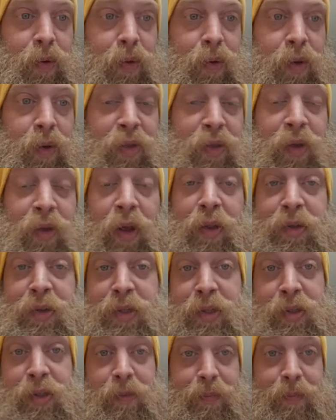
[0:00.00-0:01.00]

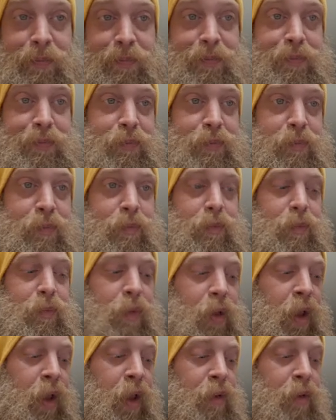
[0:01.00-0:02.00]
Catholicism.
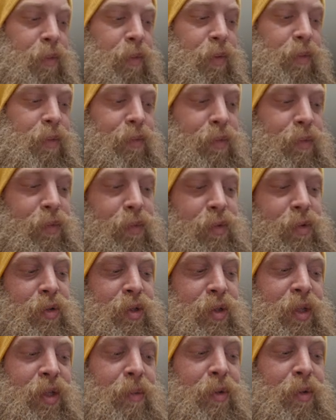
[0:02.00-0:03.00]
And
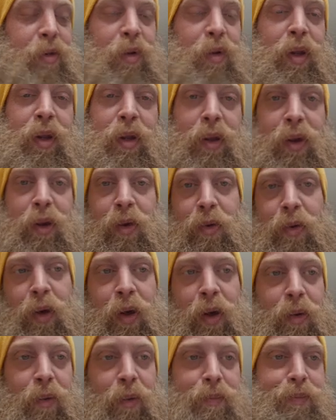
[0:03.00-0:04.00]
to some degree, you
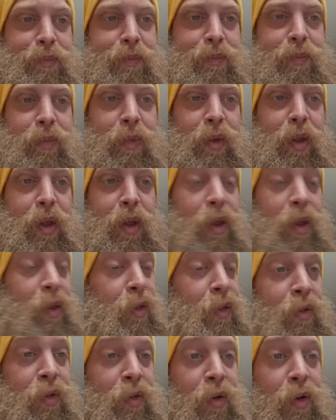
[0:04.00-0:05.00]
know,
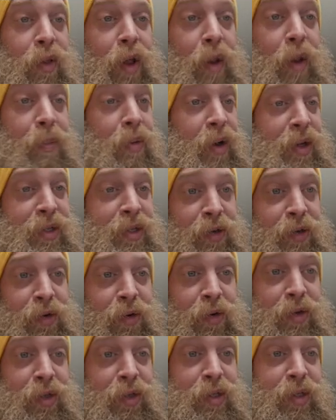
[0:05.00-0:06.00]
there are a lot of Protestant
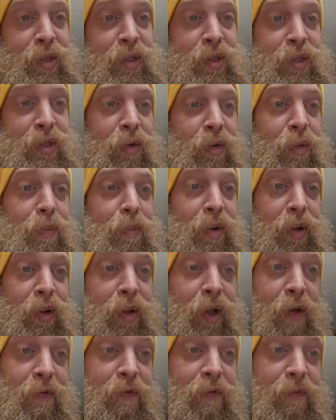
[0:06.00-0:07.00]
churches that still put a
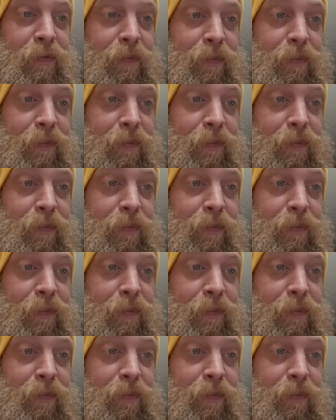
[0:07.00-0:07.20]
lot of